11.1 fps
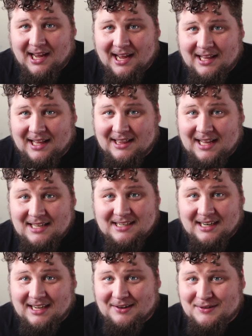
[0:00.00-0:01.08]
And that's
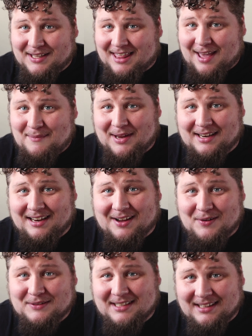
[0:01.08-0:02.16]
going to go to them and
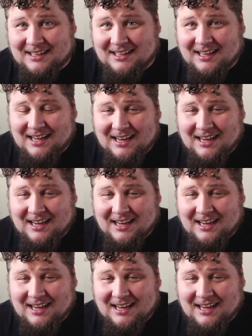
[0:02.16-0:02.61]
go to